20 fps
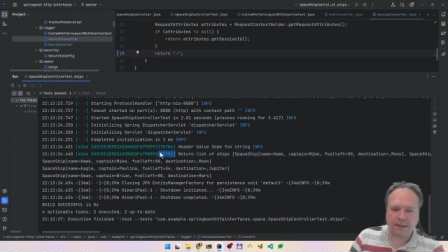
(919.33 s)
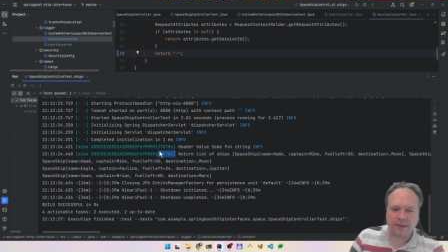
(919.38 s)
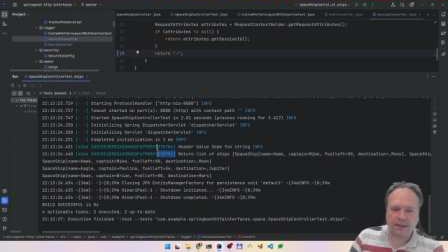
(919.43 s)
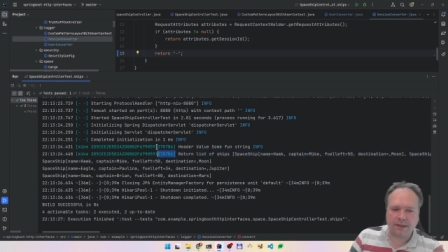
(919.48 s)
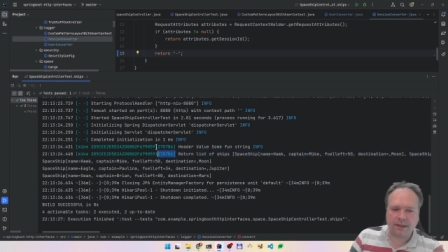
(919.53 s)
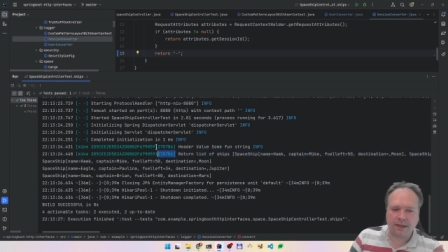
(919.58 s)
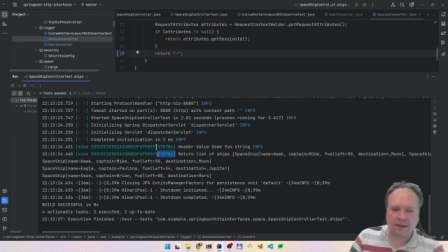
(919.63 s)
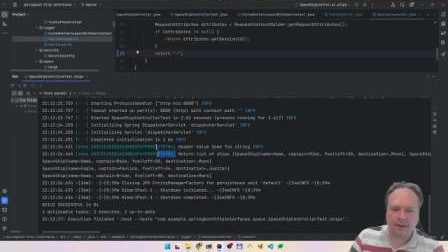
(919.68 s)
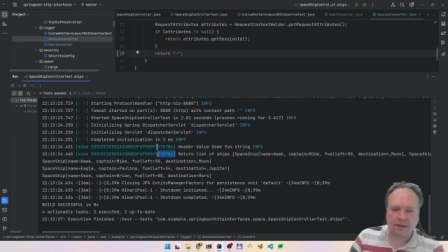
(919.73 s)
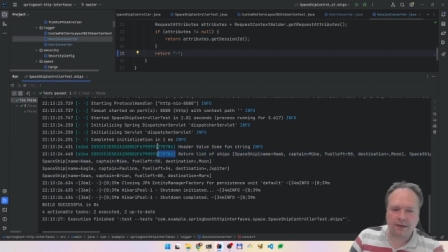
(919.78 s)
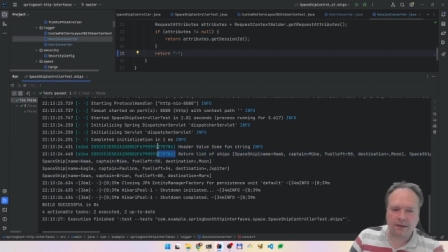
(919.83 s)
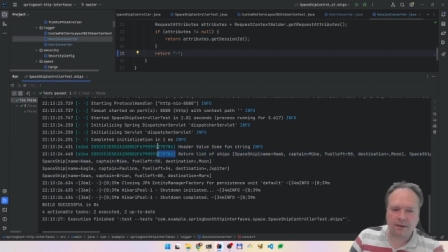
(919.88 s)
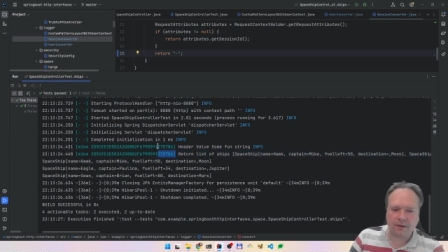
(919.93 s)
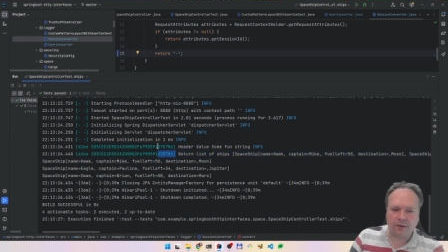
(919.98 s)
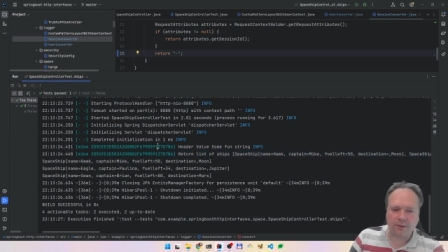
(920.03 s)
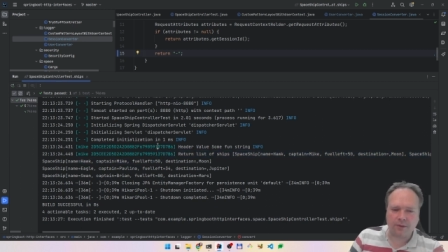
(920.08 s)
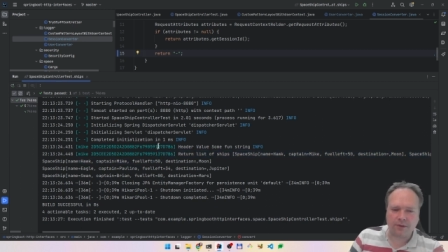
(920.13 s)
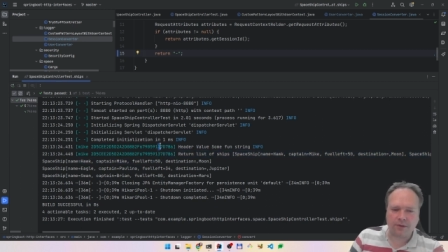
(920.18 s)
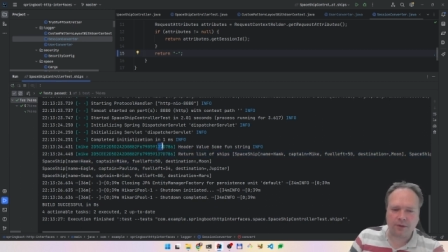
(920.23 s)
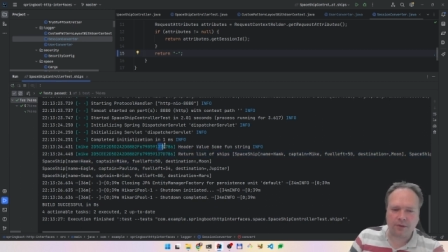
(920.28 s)
it's still
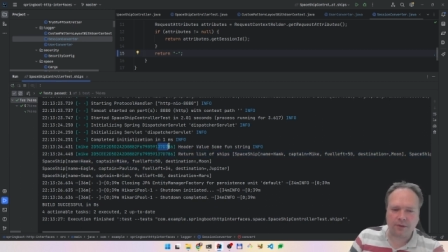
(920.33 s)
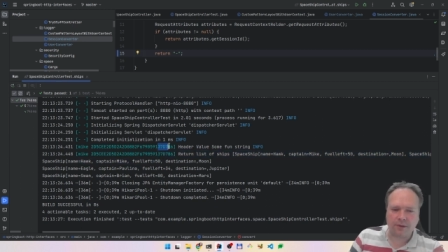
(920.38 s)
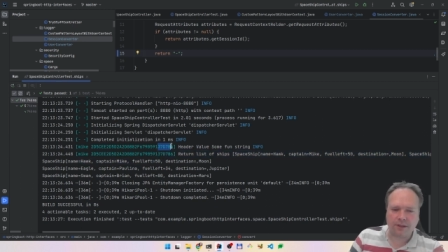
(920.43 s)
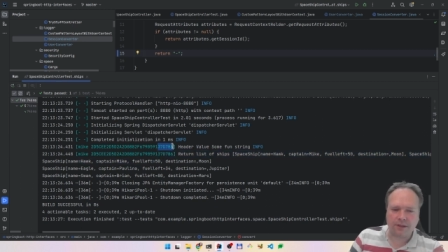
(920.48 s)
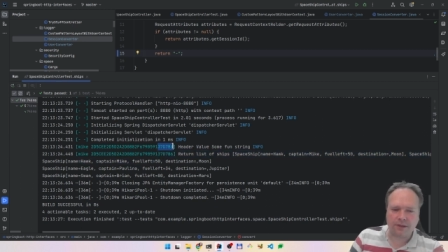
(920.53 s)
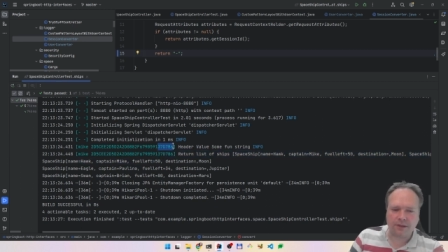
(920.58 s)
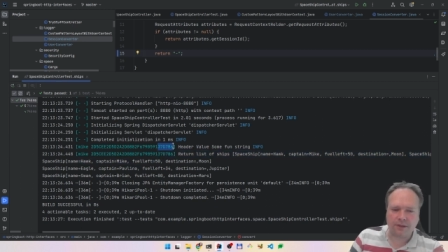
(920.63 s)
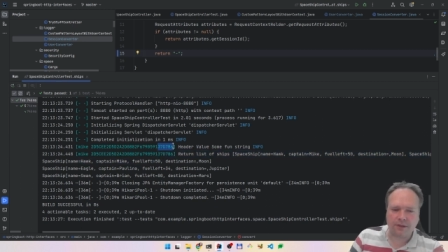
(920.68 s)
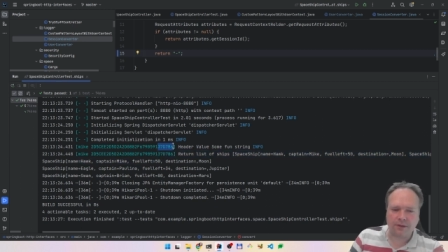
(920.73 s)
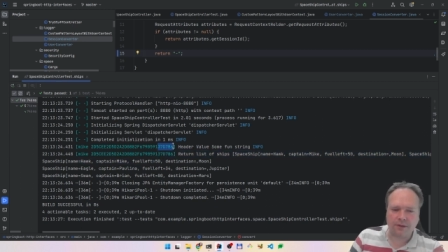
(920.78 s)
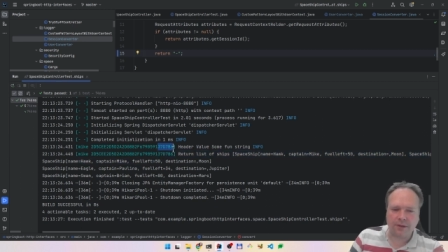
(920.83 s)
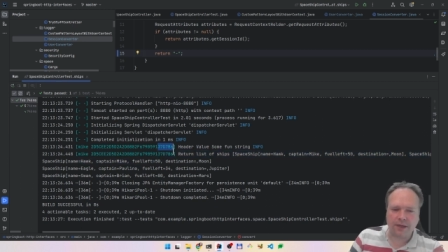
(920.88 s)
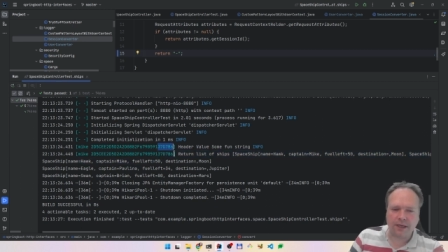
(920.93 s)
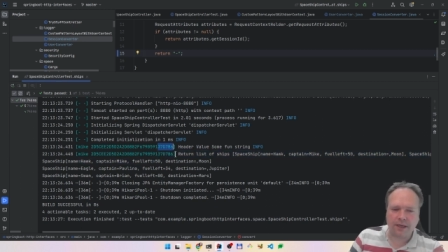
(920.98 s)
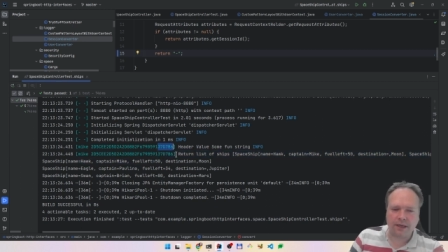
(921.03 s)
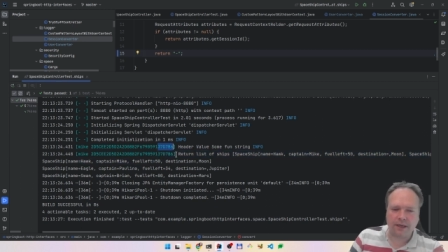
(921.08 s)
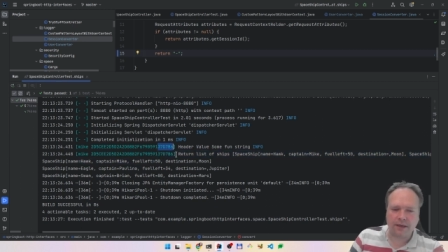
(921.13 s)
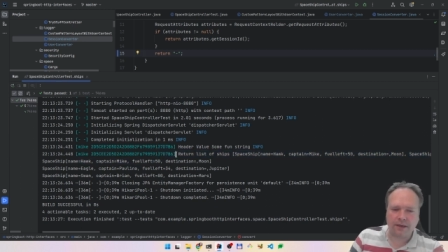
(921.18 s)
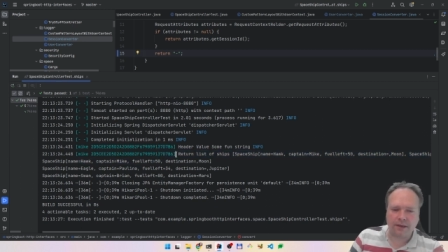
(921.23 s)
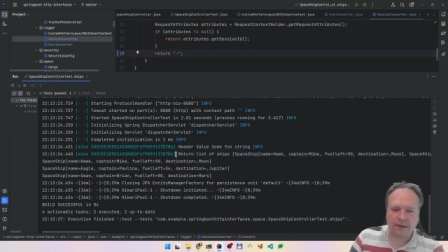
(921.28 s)
almost always
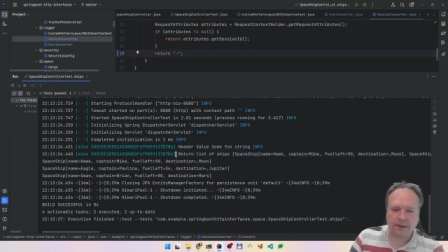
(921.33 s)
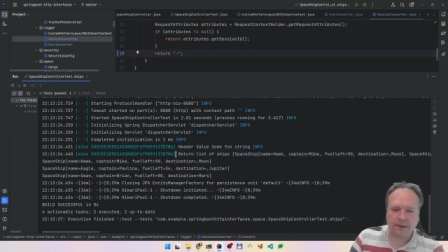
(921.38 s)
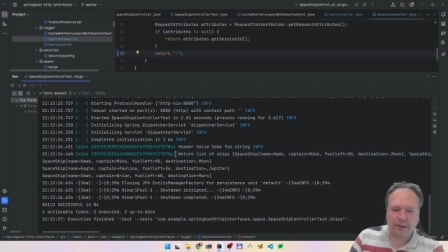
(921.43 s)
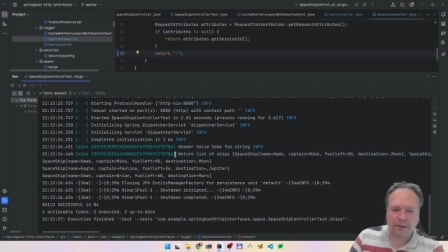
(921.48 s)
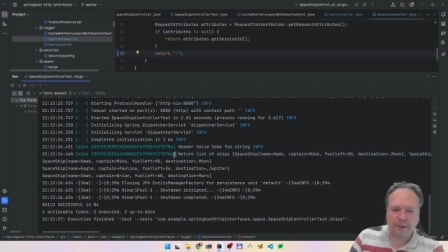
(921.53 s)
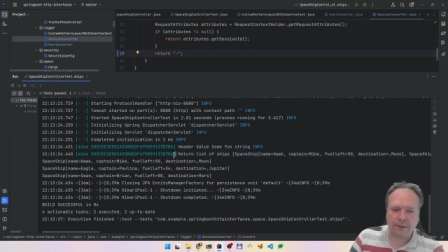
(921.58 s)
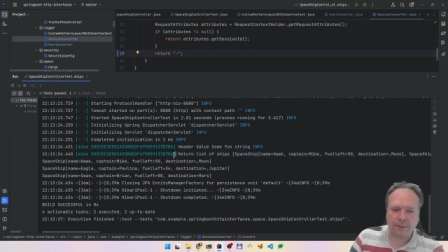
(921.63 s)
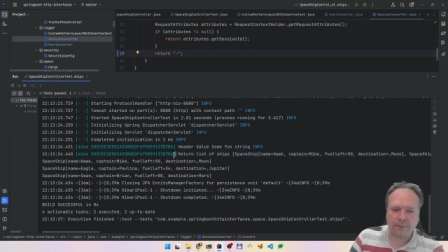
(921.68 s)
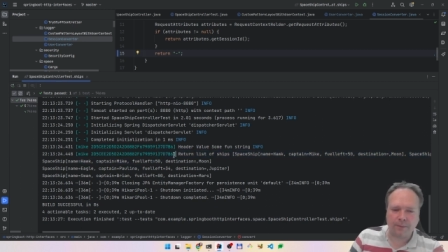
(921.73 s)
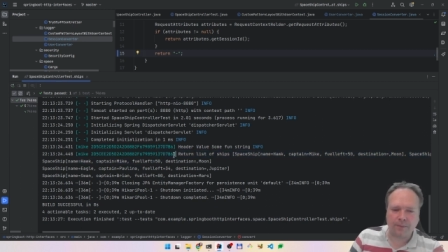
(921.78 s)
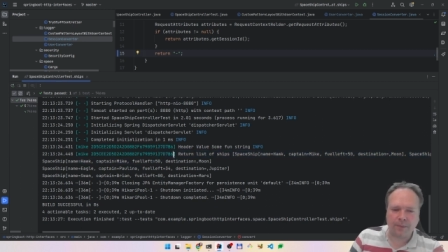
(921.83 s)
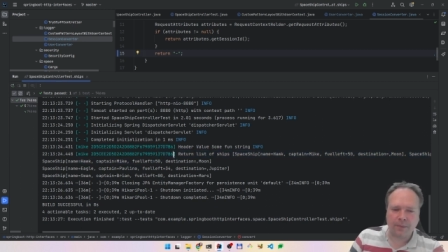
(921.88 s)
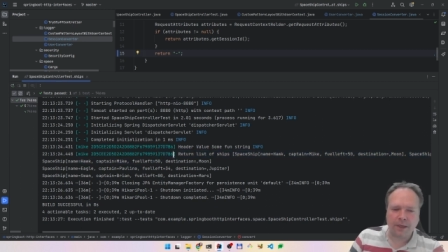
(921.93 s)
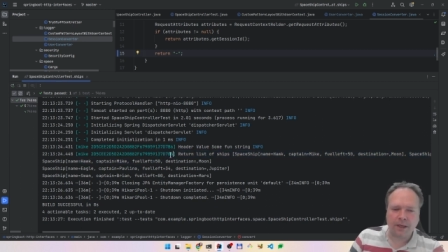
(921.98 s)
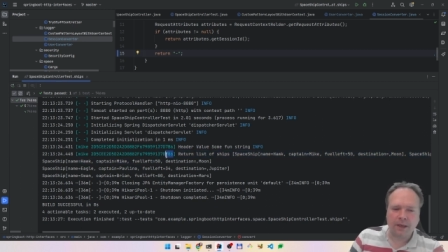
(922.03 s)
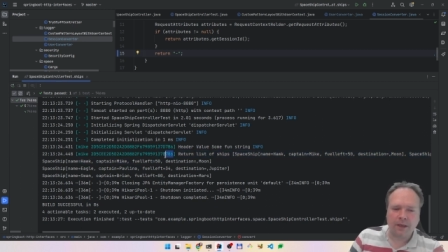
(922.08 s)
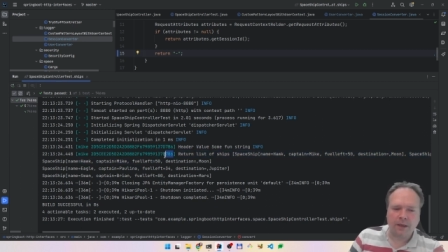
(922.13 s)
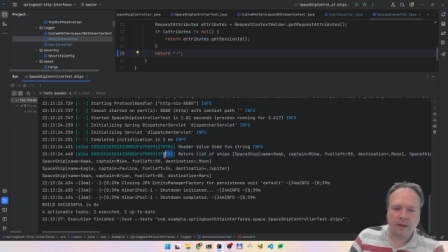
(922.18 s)
unique um,